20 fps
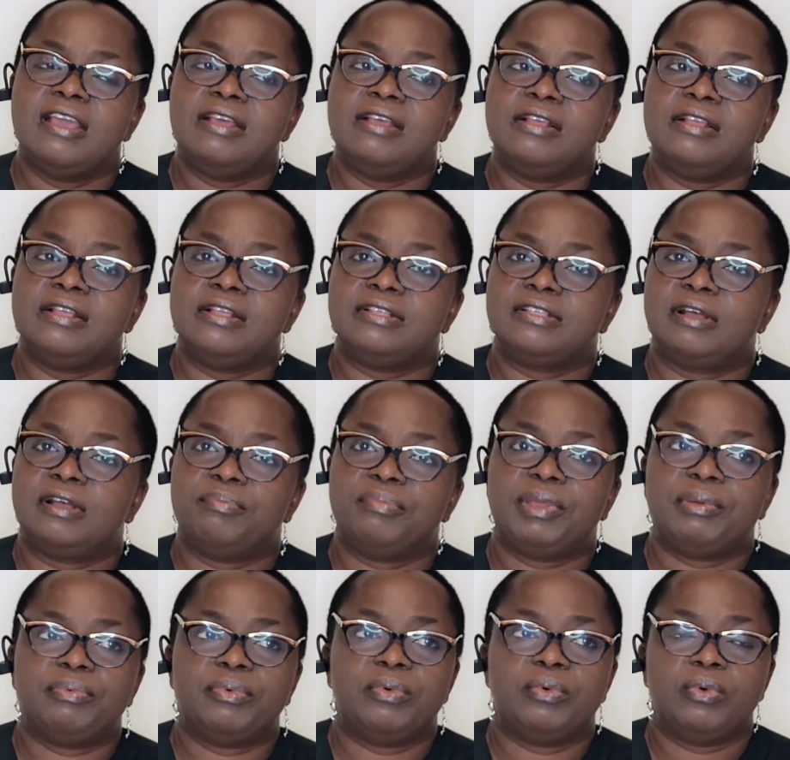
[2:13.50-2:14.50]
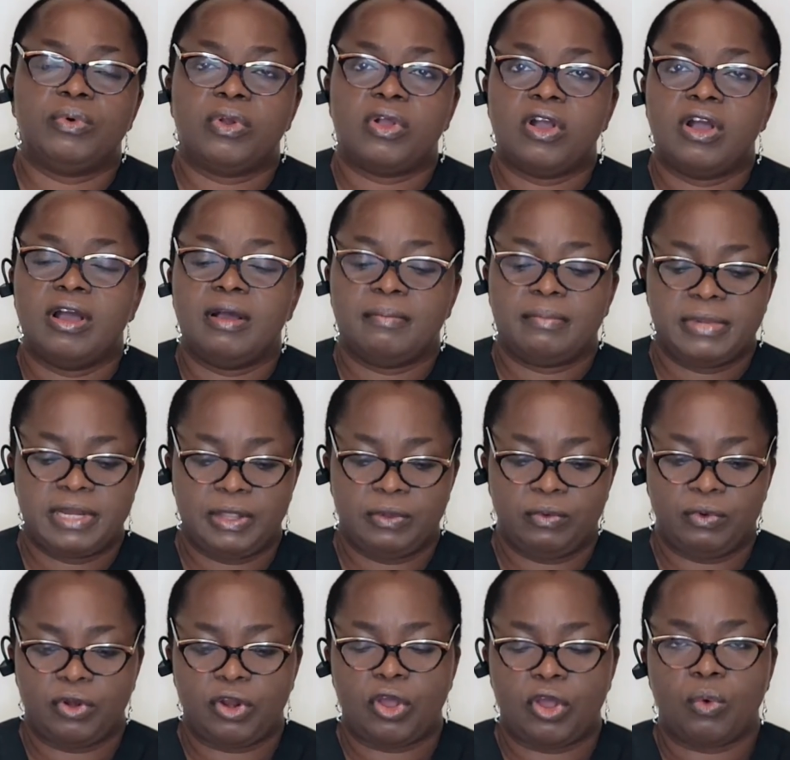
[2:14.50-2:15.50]
some people will come, they will
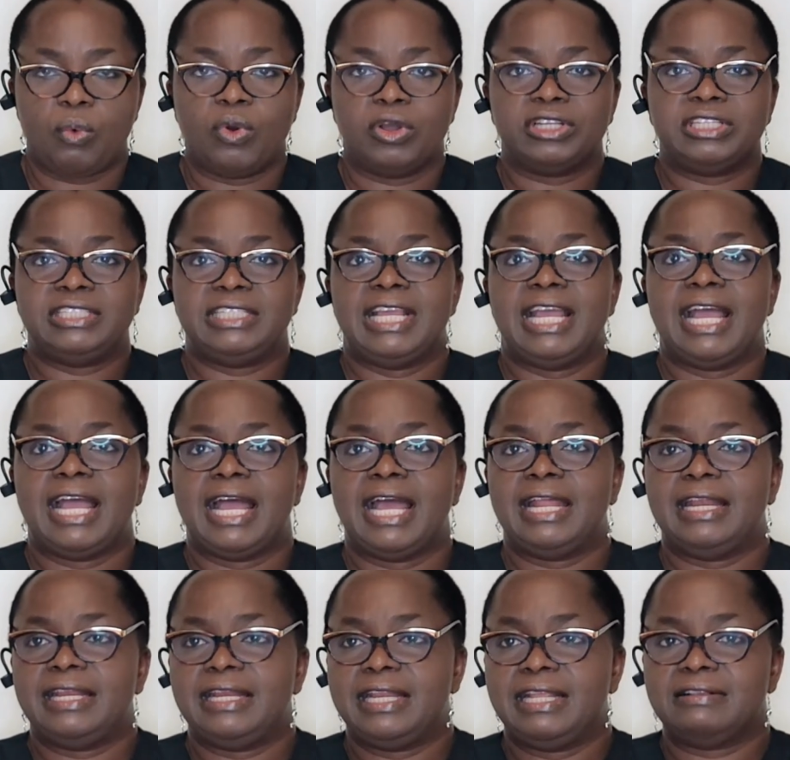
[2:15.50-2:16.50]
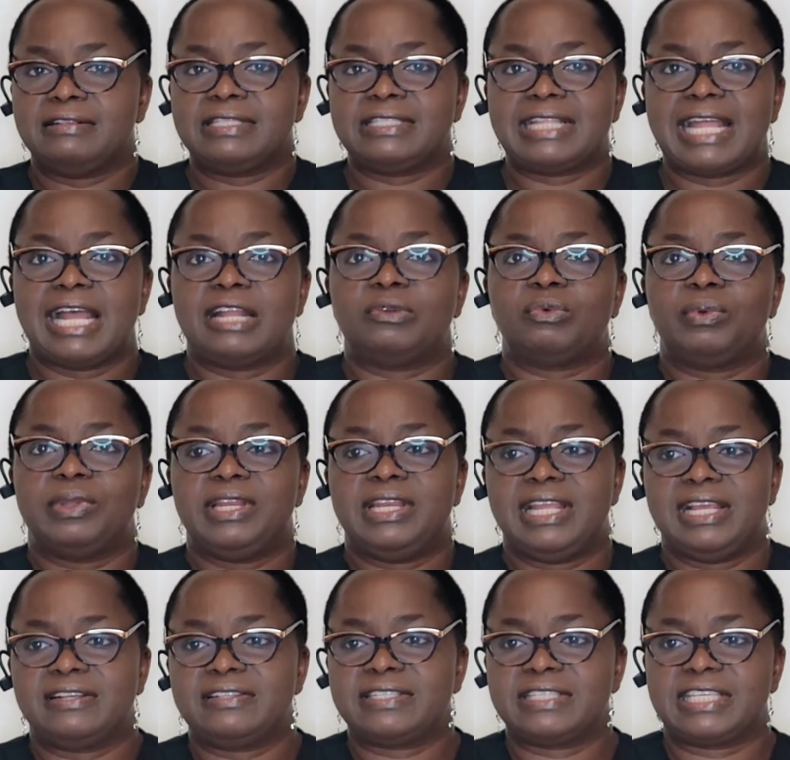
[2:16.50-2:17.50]
not wash their hand, they start with
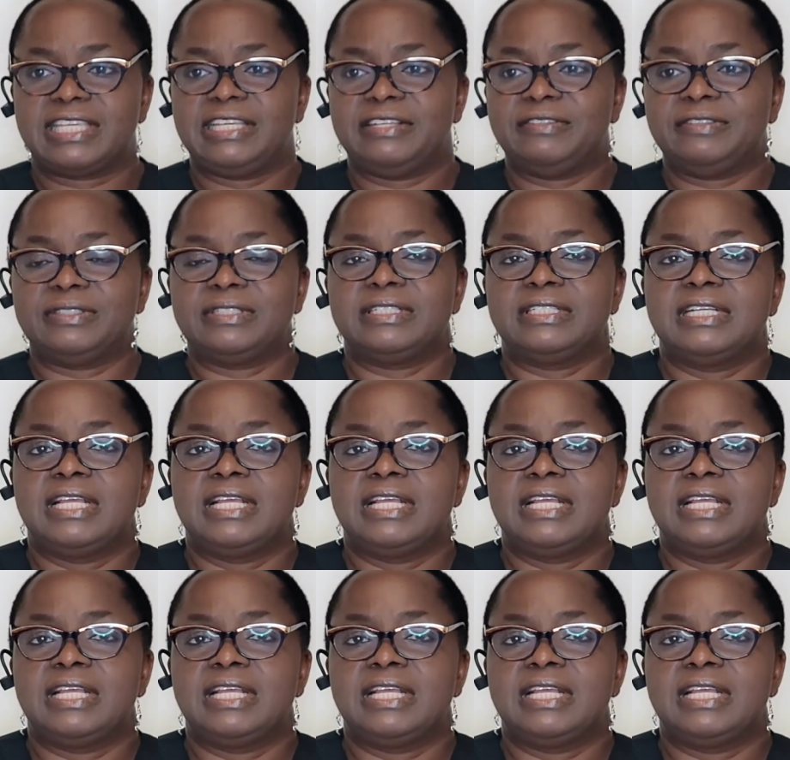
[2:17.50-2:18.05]
their skills.